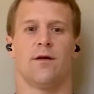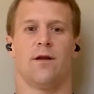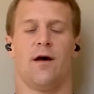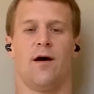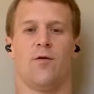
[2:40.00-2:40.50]

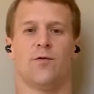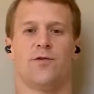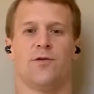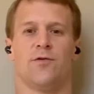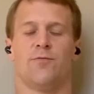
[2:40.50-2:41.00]
Now I want
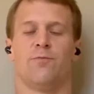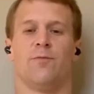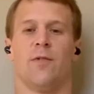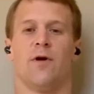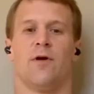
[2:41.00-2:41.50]
you to
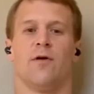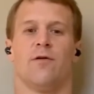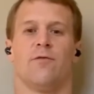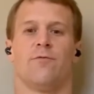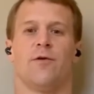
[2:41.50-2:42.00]

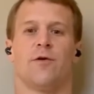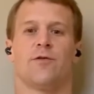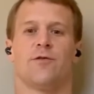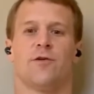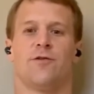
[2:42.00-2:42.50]

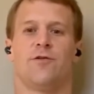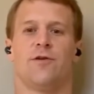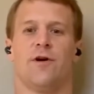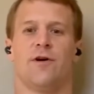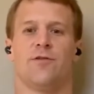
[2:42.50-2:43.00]
focus on
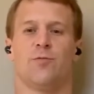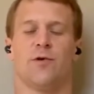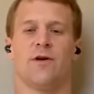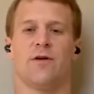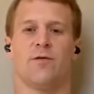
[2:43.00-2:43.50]
just
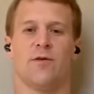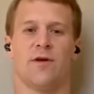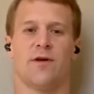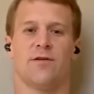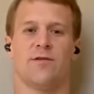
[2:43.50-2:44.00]
breathing
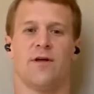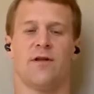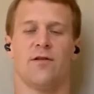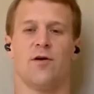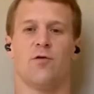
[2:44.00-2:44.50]
into
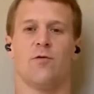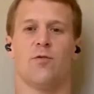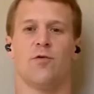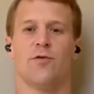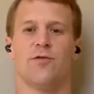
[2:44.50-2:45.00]
that lower
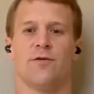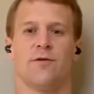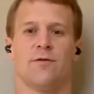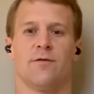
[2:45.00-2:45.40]
portion